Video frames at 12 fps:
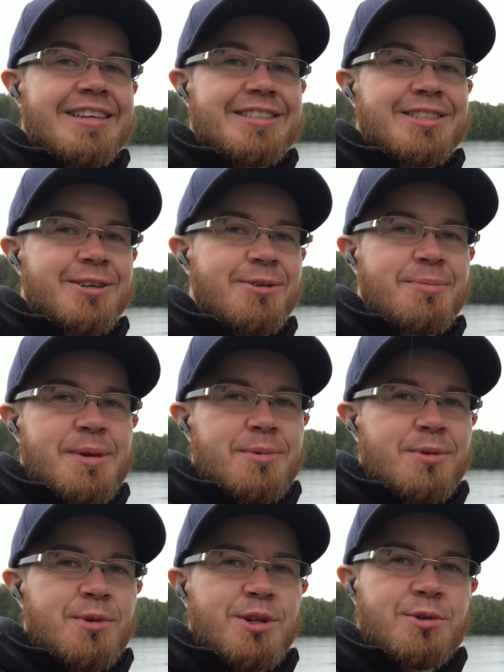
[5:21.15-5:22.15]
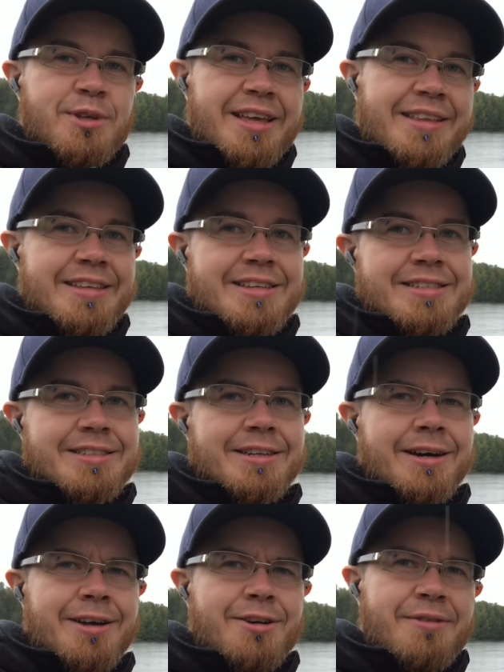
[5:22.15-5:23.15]
So people were looking these
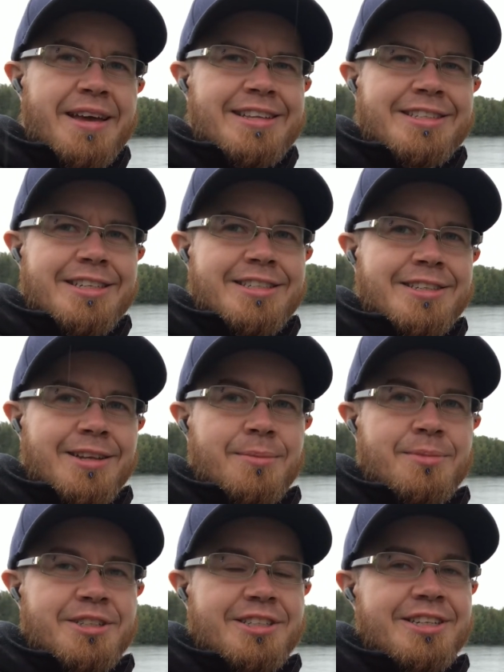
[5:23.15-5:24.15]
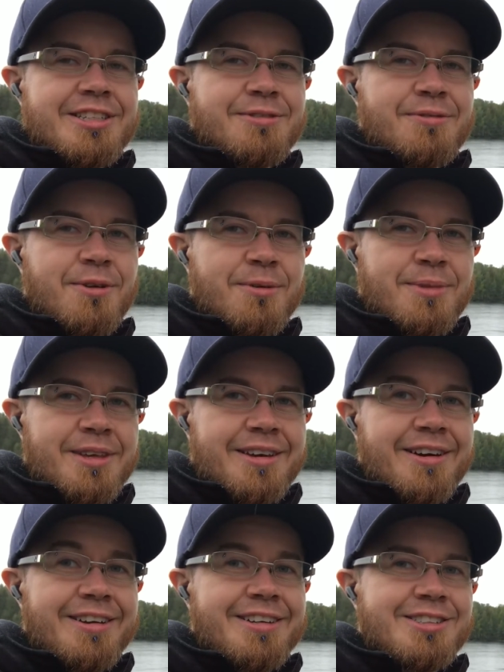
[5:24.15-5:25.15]
kind of 80s celebrities from the
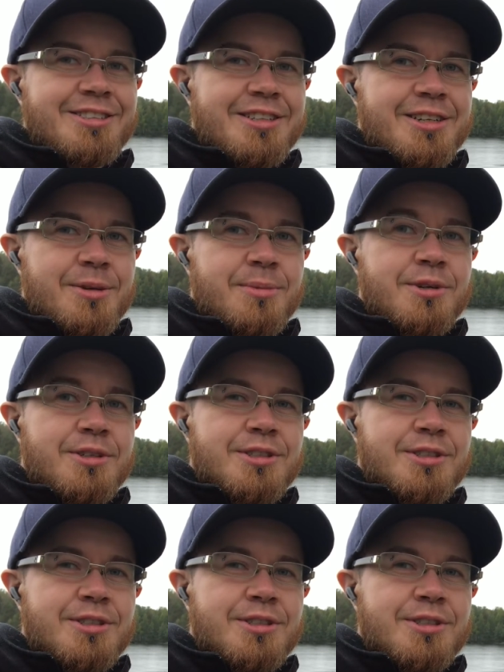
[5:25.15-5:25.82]
Hiker Yearbook.